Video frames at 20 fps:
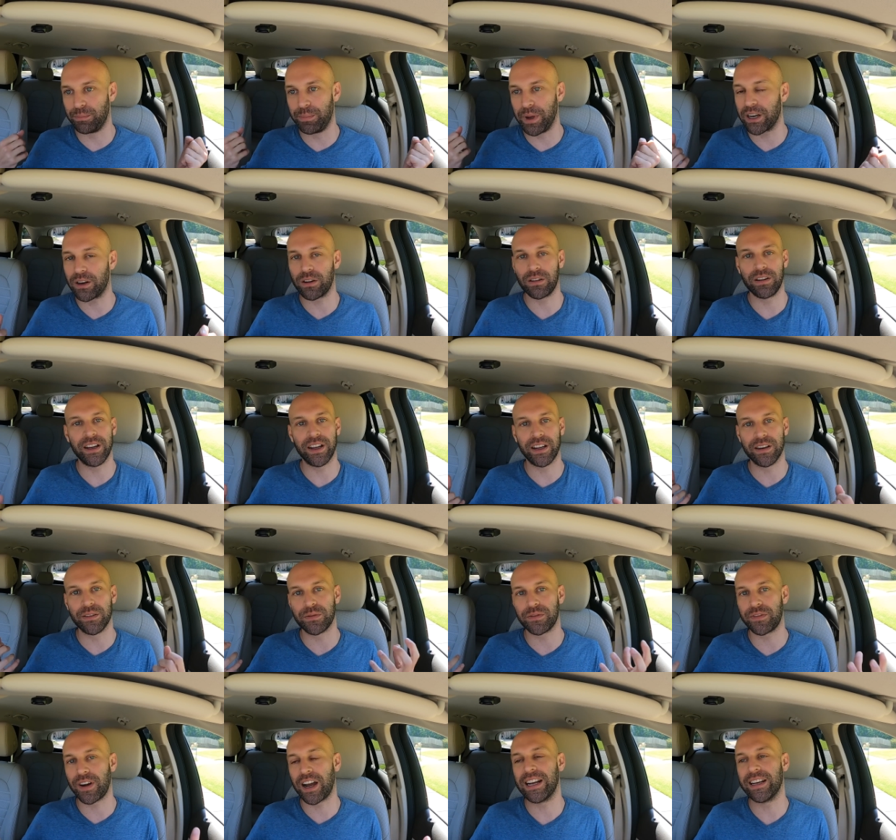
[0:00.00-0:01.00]
bickering
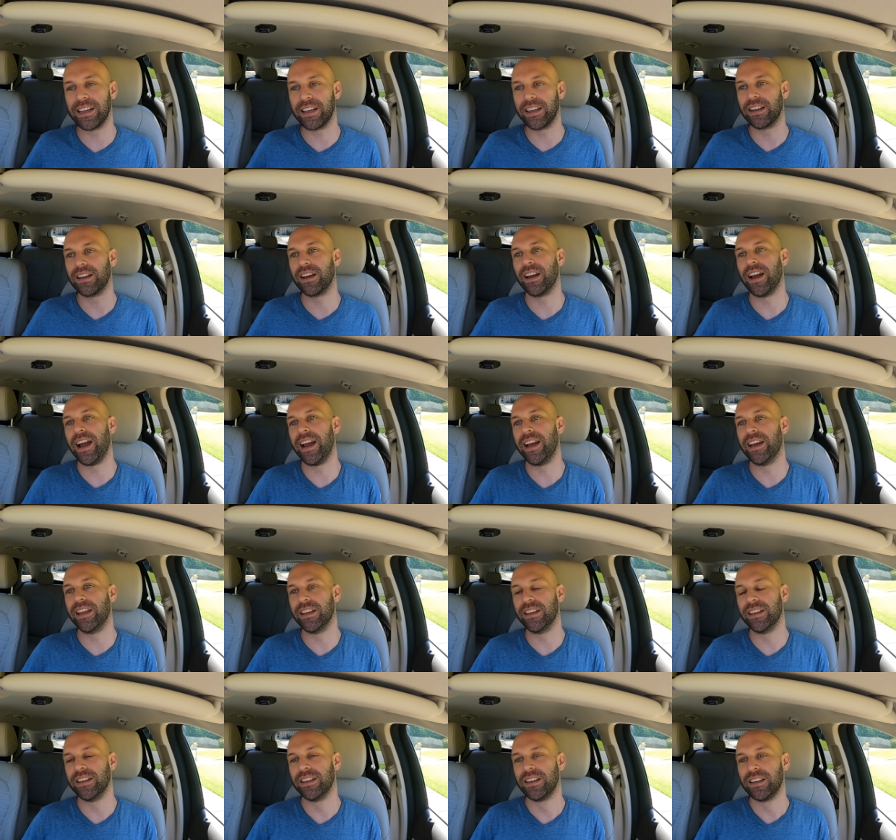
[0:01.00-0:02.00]
and fighting
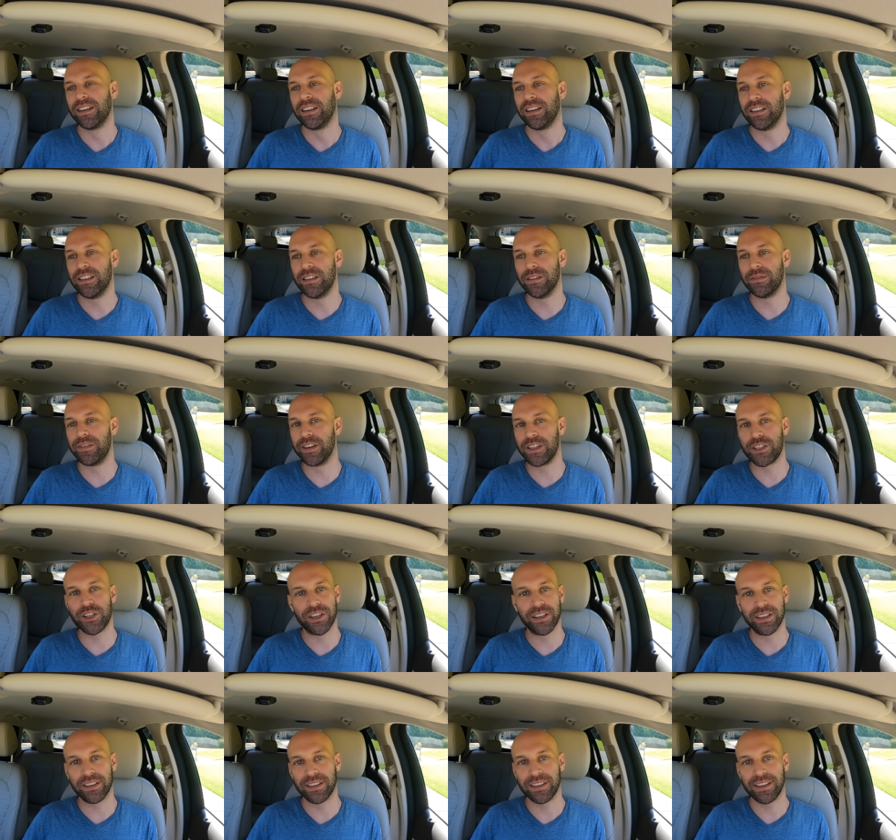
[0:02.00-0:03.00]
and
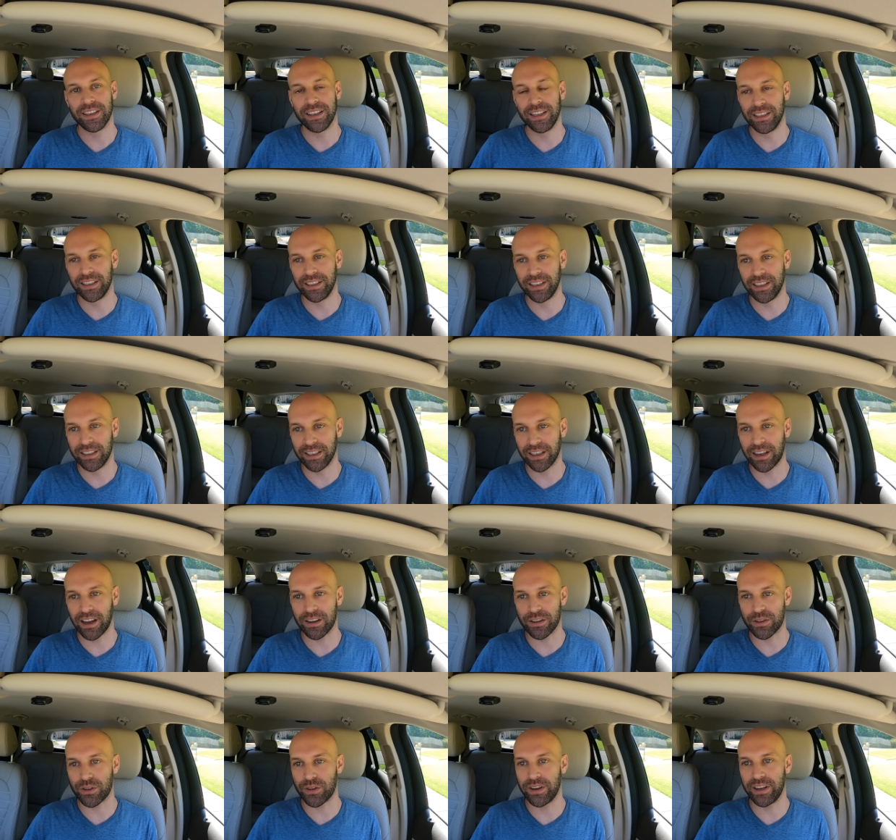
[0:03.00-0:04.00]
division in the
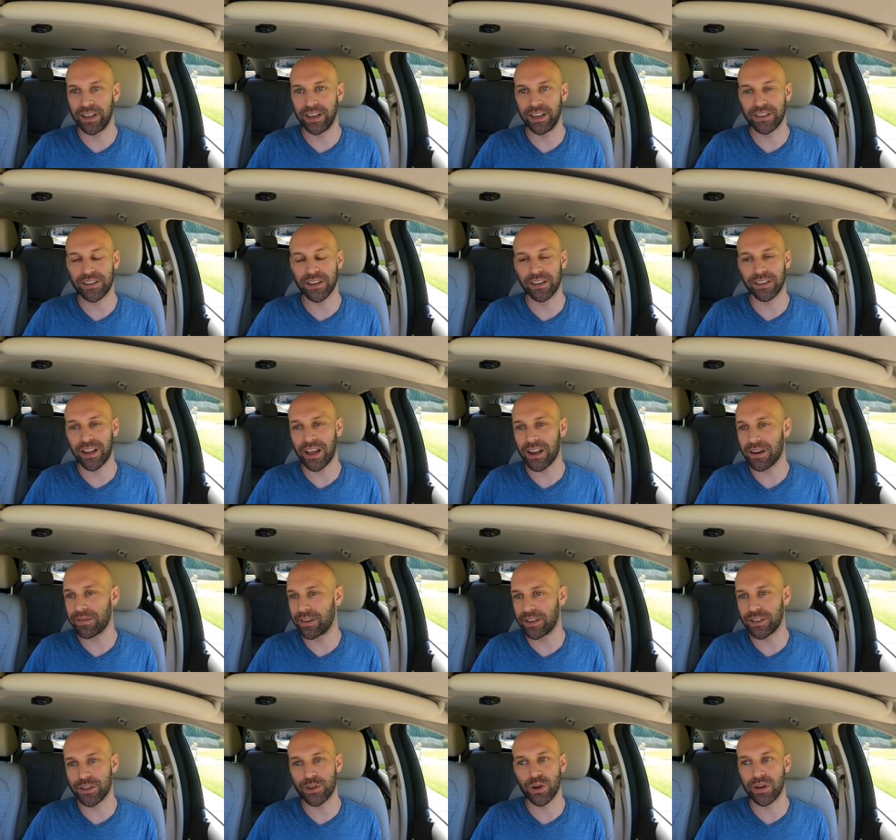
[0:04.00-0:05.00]
country, and a lot of
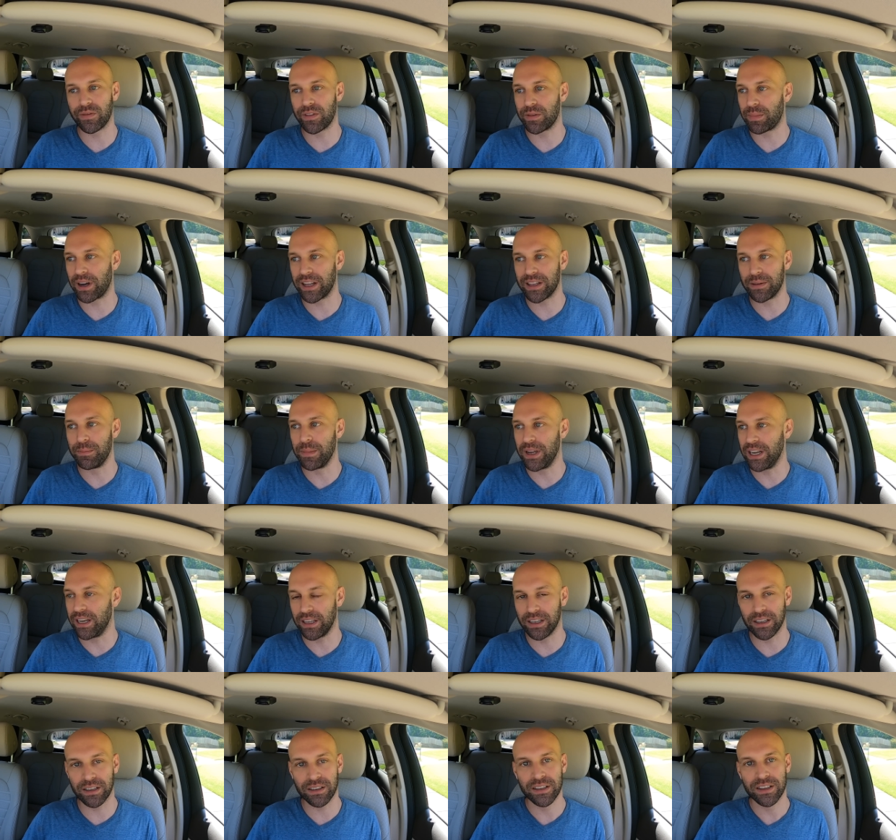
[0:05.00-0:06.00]
it is driven by the
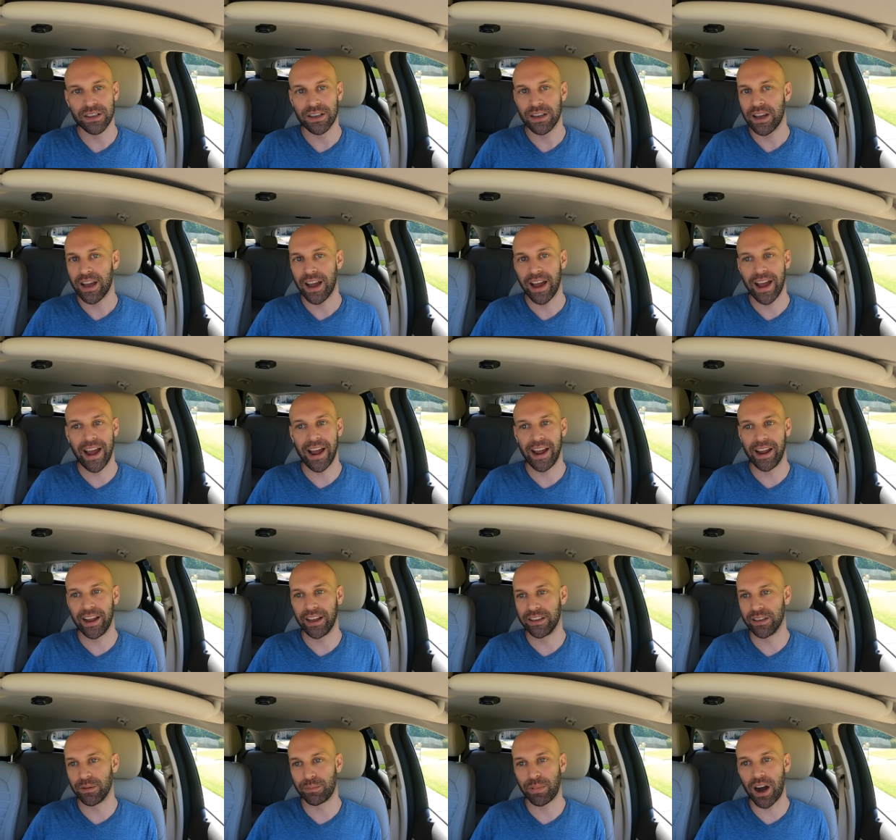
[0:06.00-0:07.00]
media
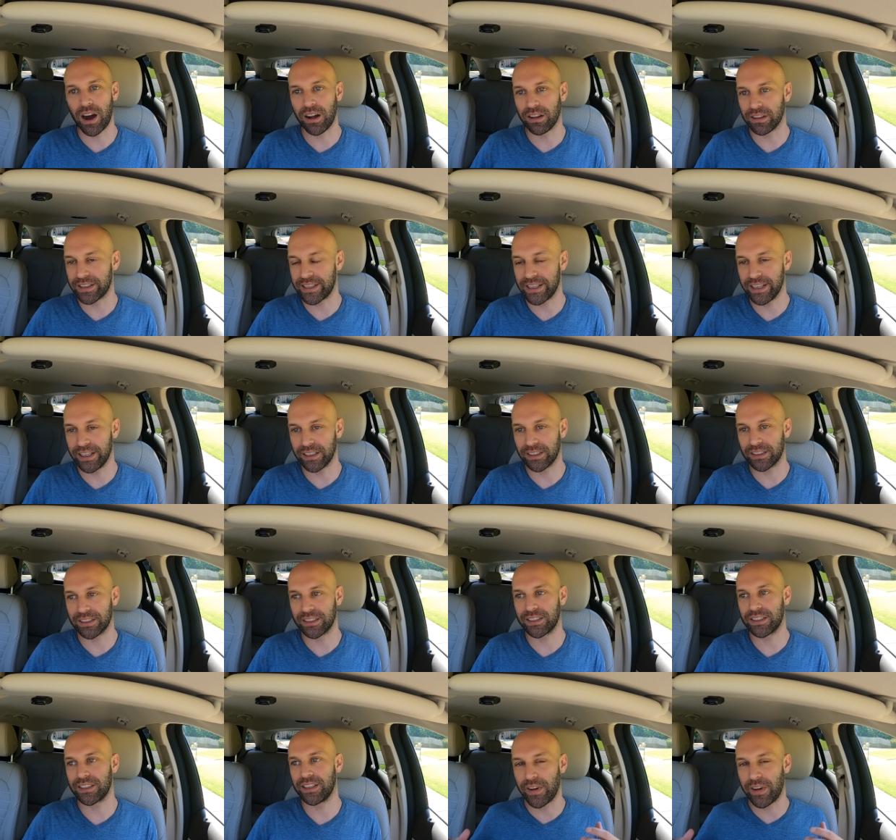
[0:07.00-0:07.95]
and the politics.